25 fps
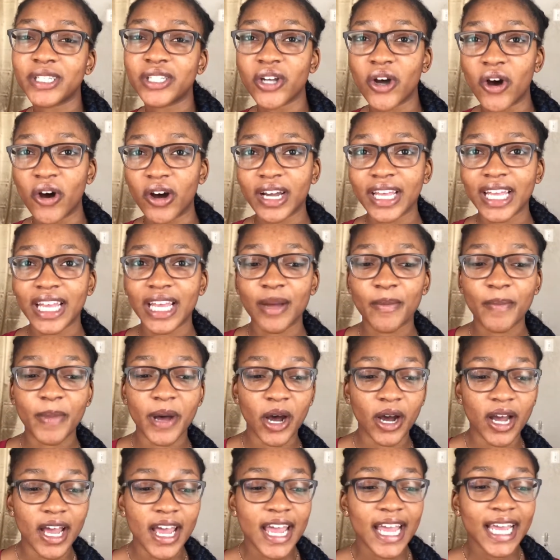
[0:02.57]
talking
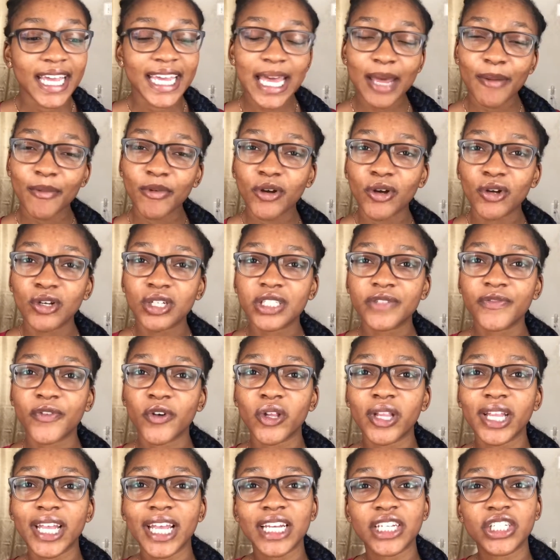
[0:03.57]
about chemical
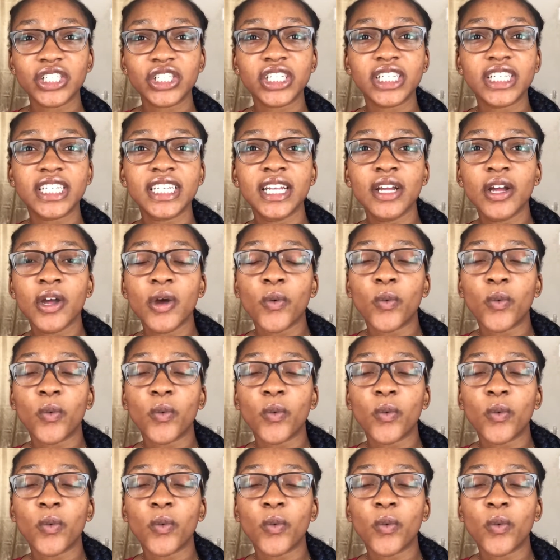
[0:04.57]
exfoliation,